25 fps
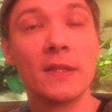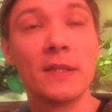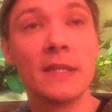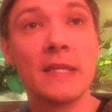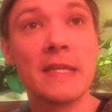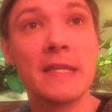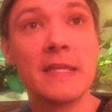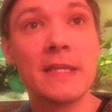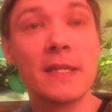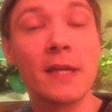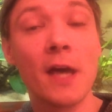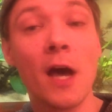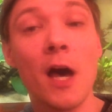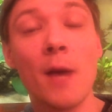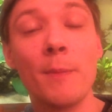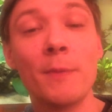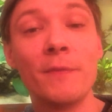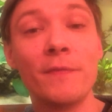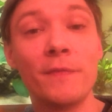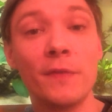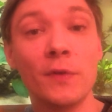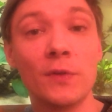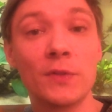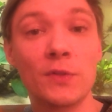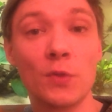the carbon
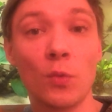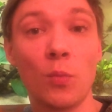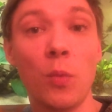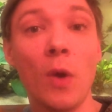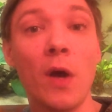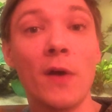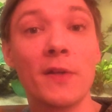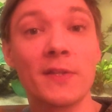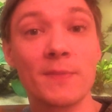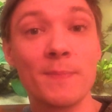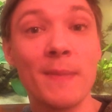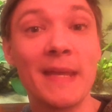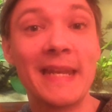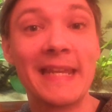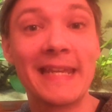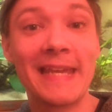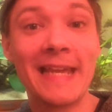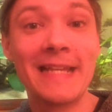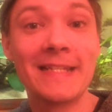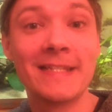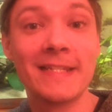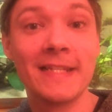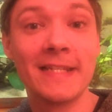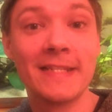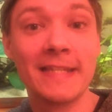filter whilst
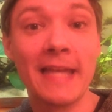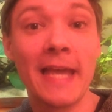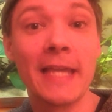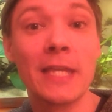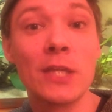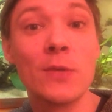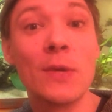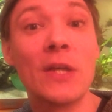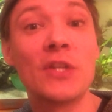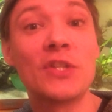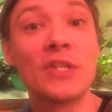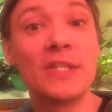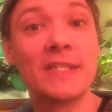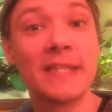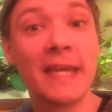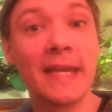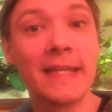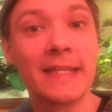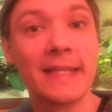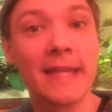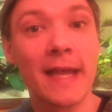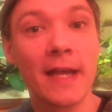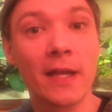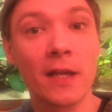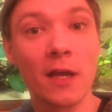medicating the tank. You actually
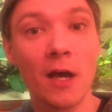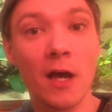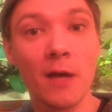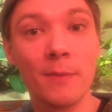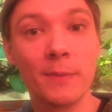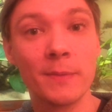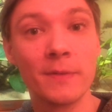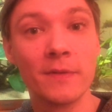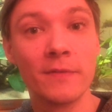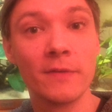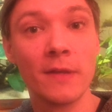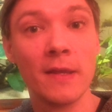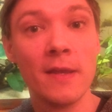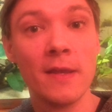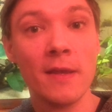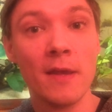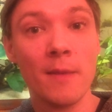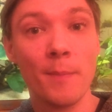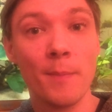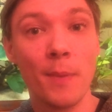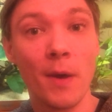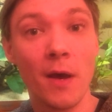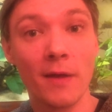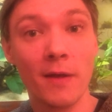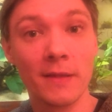take that carbon
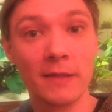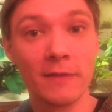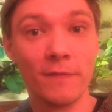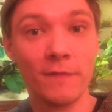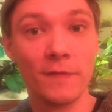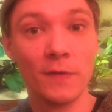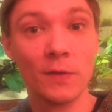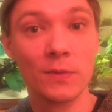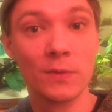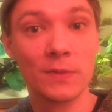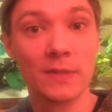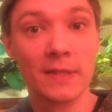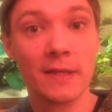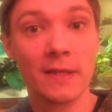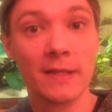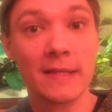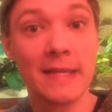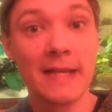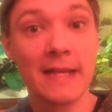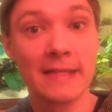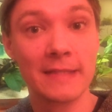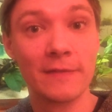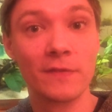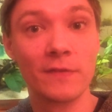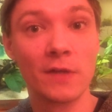part of the filter, the
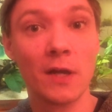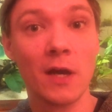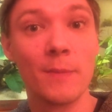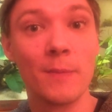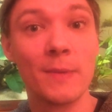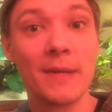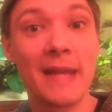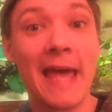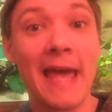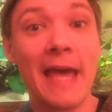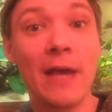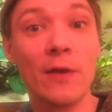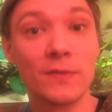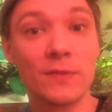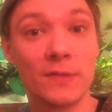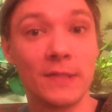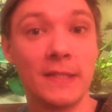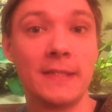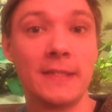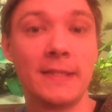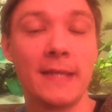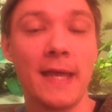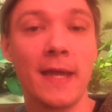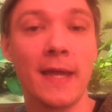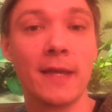active carbon, out of
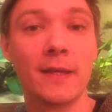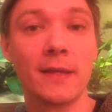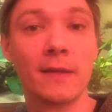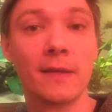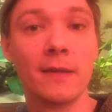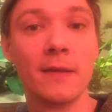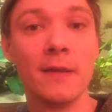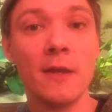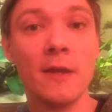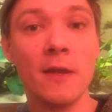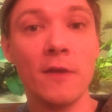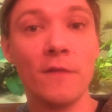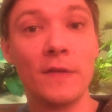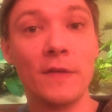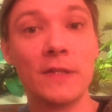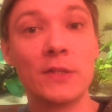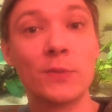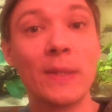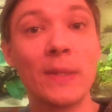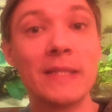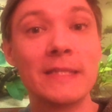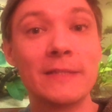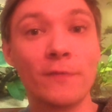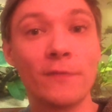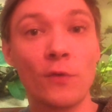the tank for the
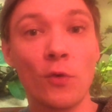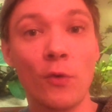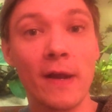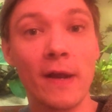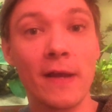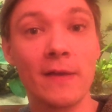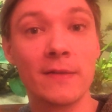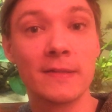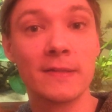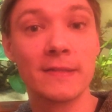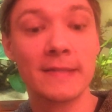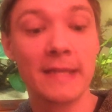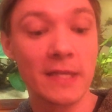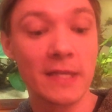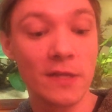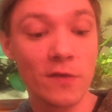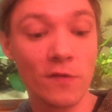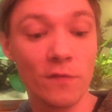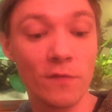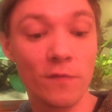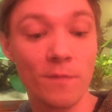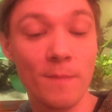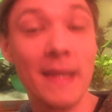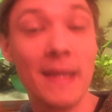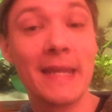24 hours that
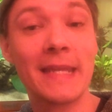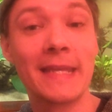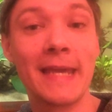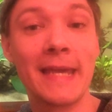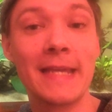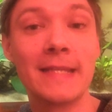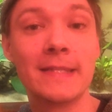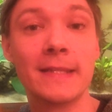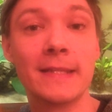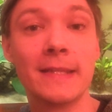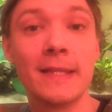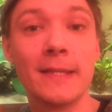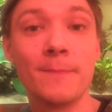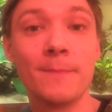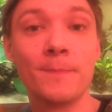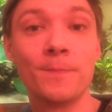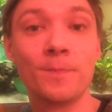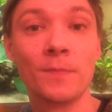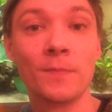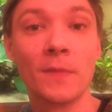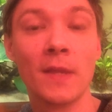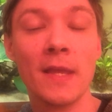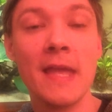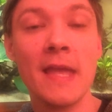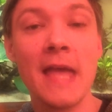you've medicated it,
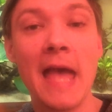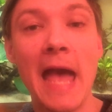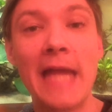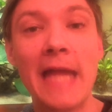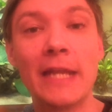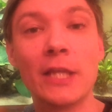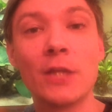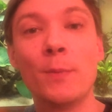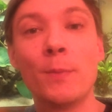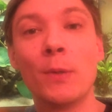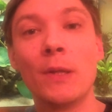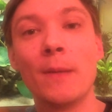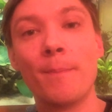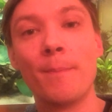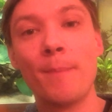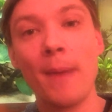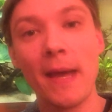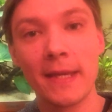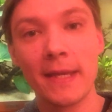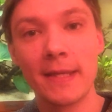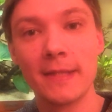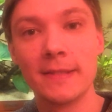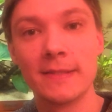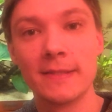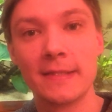and you put it
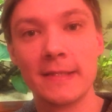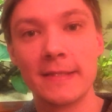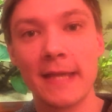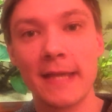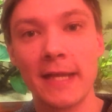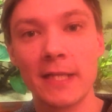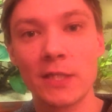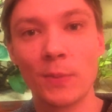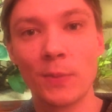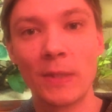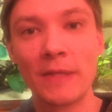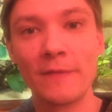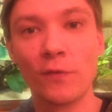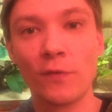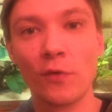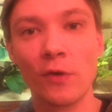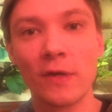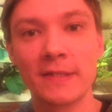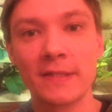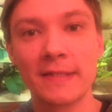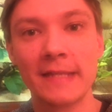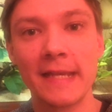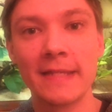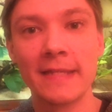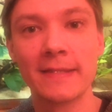back into the tank 24
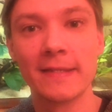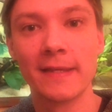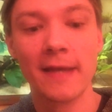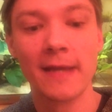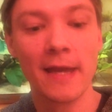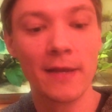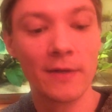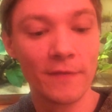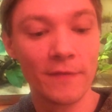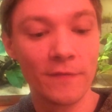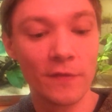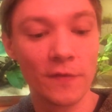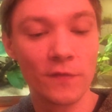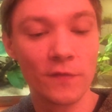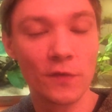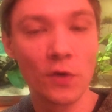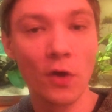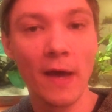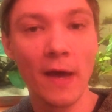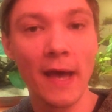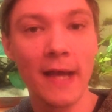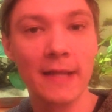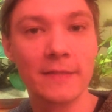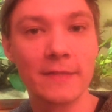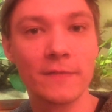hours later. And if you've
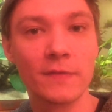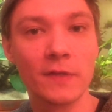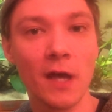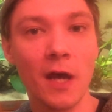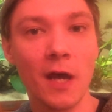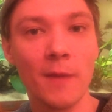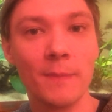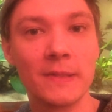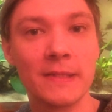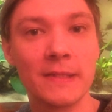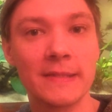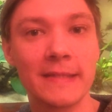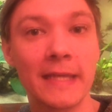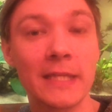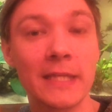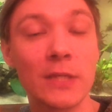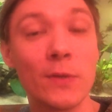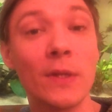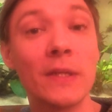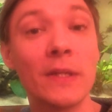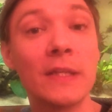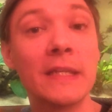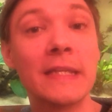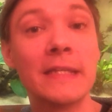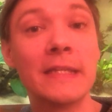got active carbon in the tank,
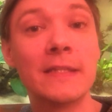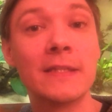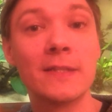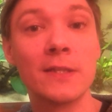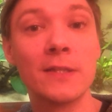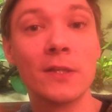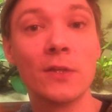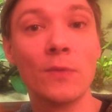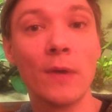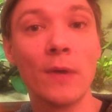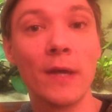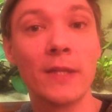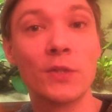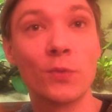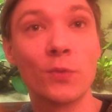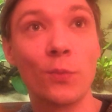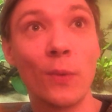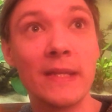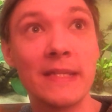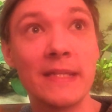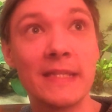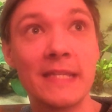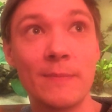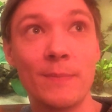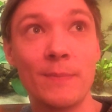you only need to do a
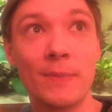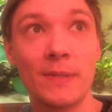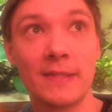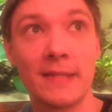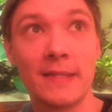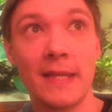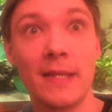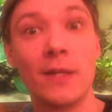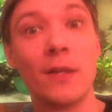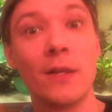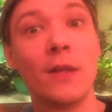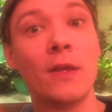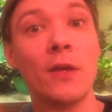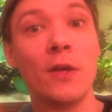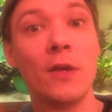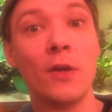20%